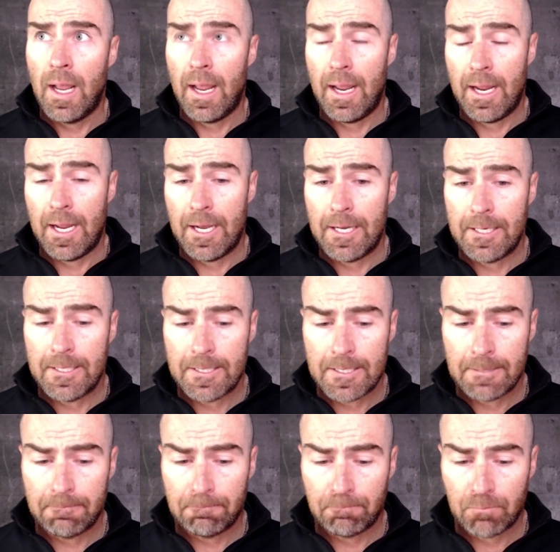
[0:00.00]
And
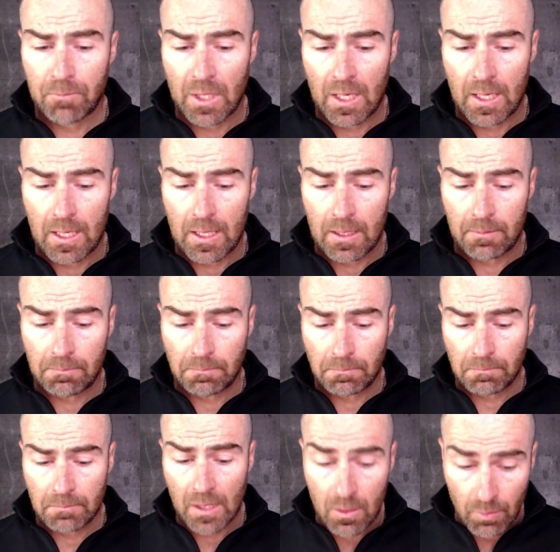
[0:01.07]

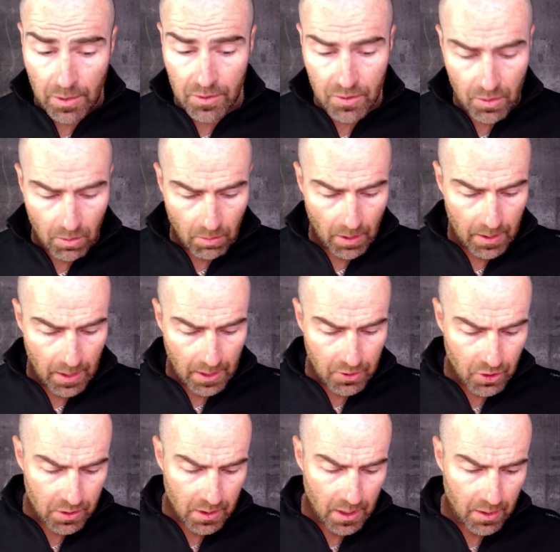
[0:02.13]
um, anyway, so I, I
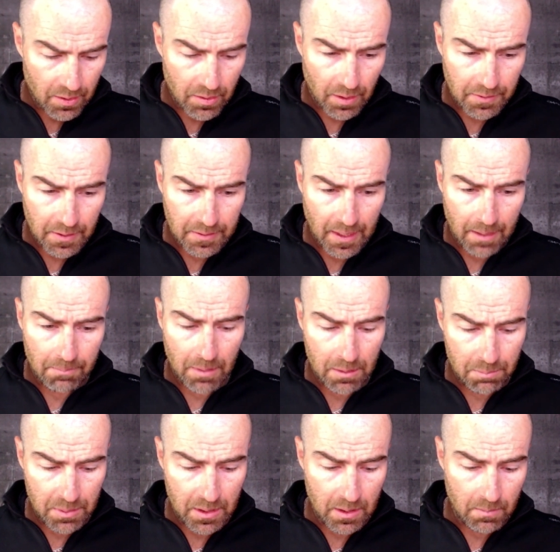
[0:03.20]
just kind of thought that that
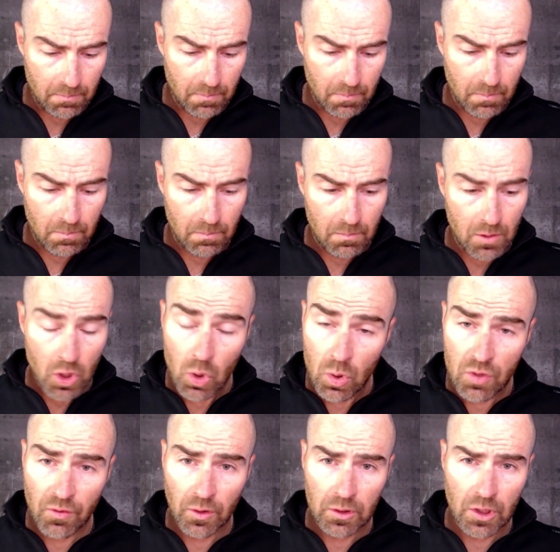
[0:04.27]
might be
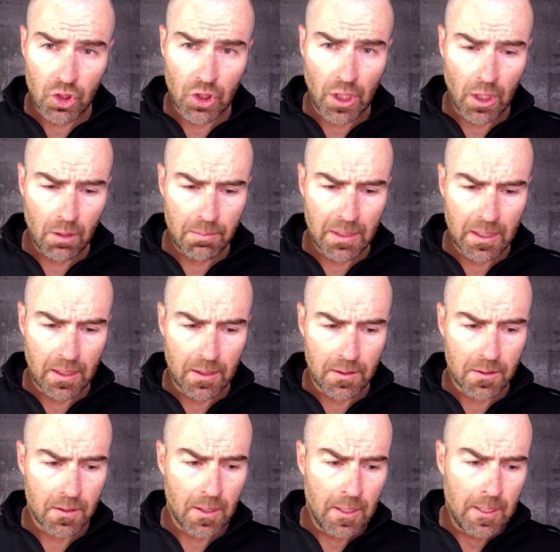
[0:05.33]
useful to share,
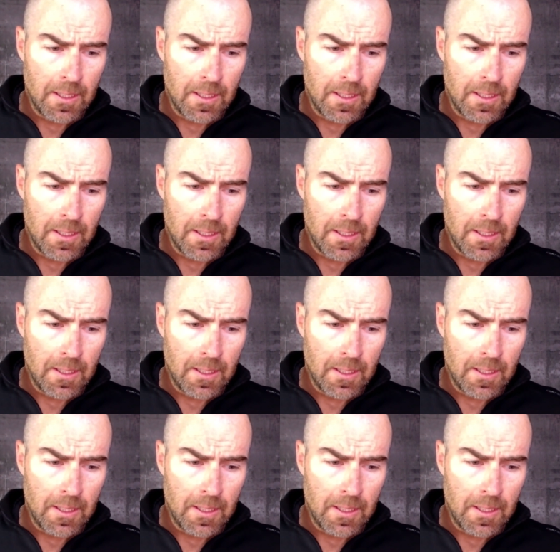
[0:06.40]
because